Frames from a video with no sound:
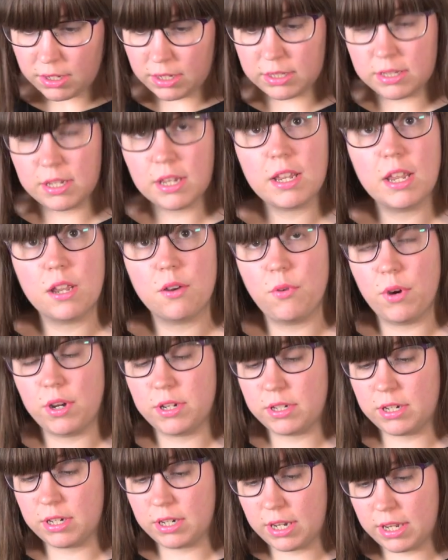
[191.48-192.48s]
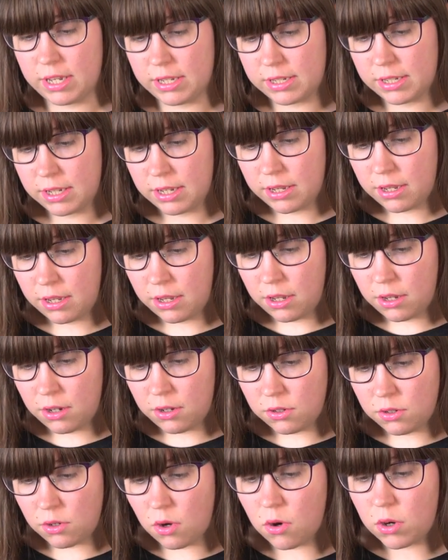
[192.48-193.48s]
The second question is
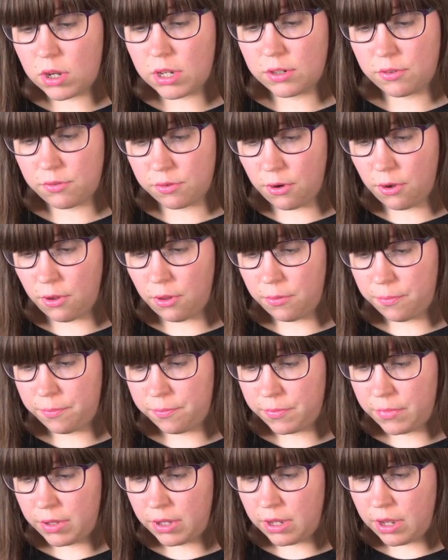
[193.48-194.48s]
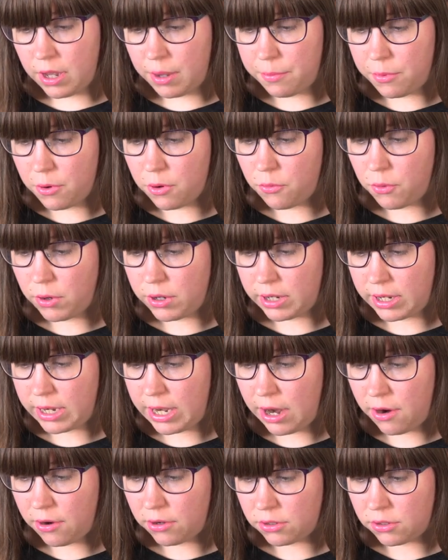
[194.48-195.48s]
No Control, a book where the
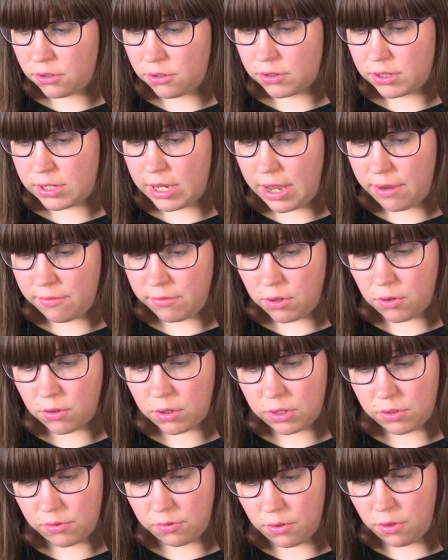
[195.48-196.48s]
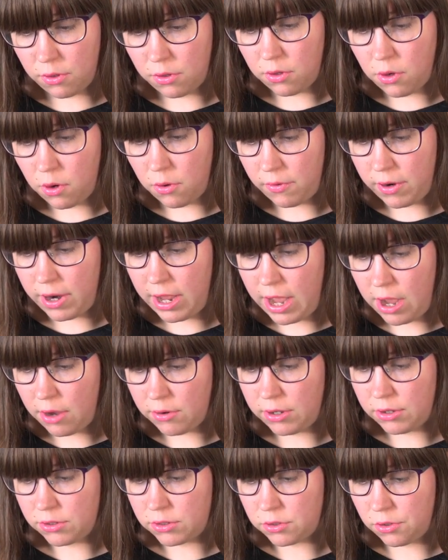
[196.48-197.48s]
characters have no control over
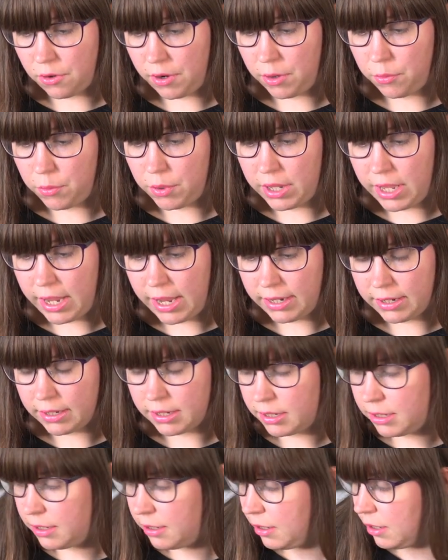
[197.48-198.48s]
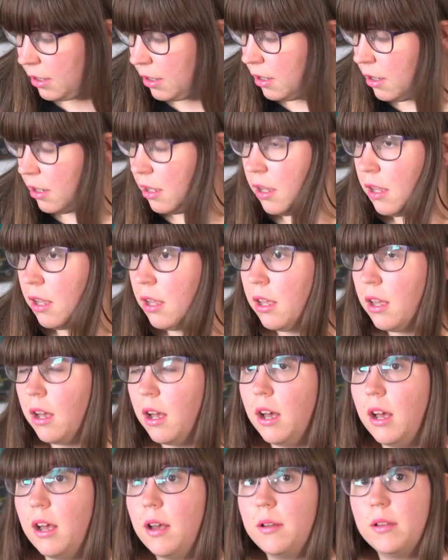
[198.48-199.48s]
how their story will end.
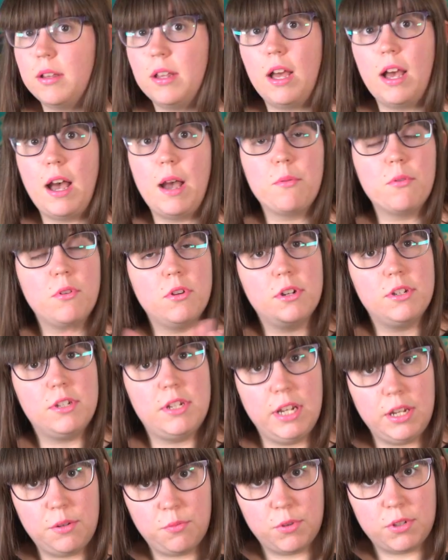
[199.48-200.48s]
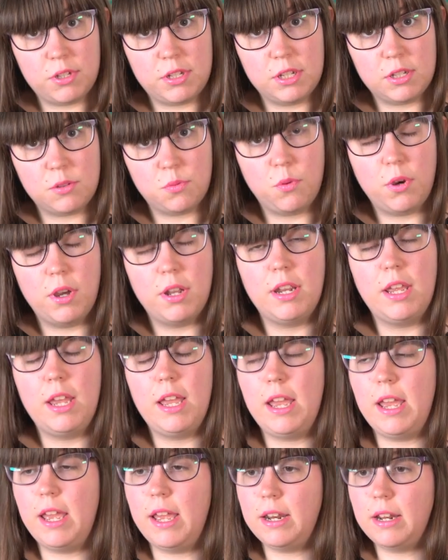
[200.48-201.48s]
I'm going to cheat with this one,
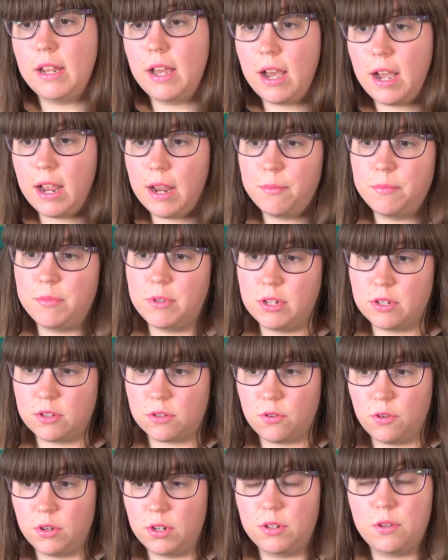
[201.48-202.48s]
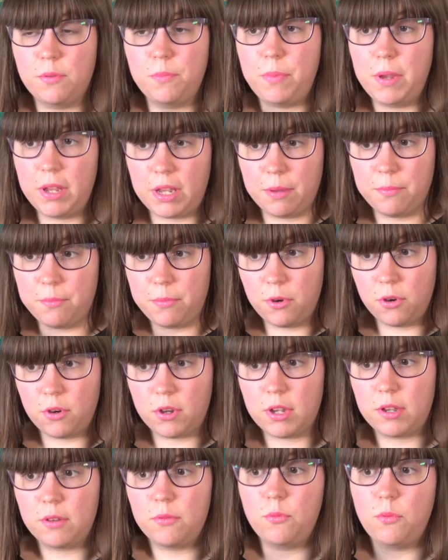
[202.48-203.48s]
and I'm just going to pick a
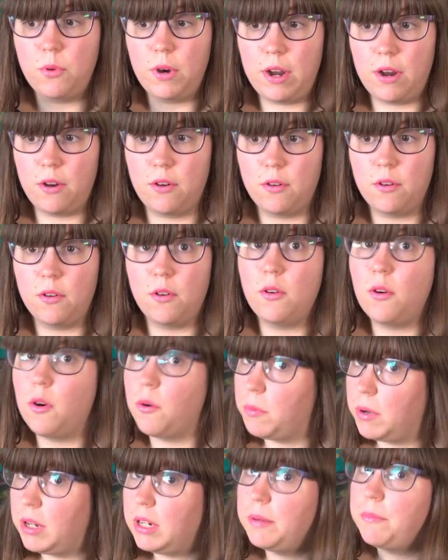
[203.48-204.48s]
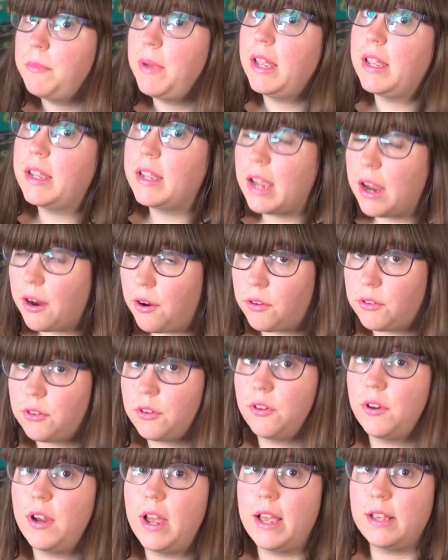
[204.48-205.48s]
book where only the main
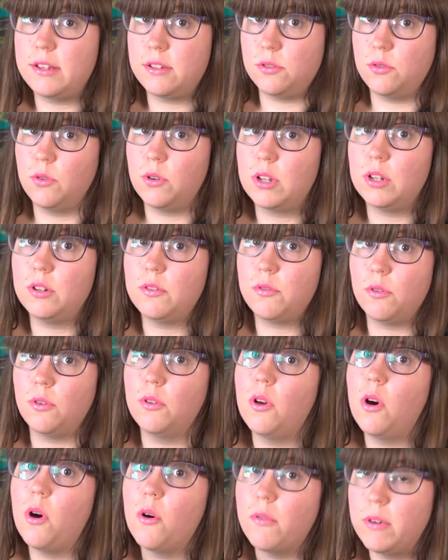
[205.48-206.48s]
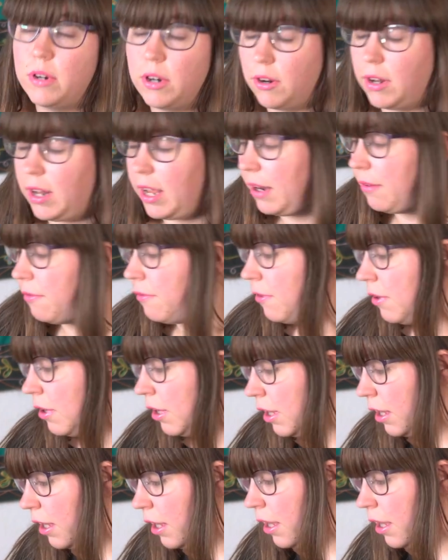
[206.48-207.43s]
character has no control over their life.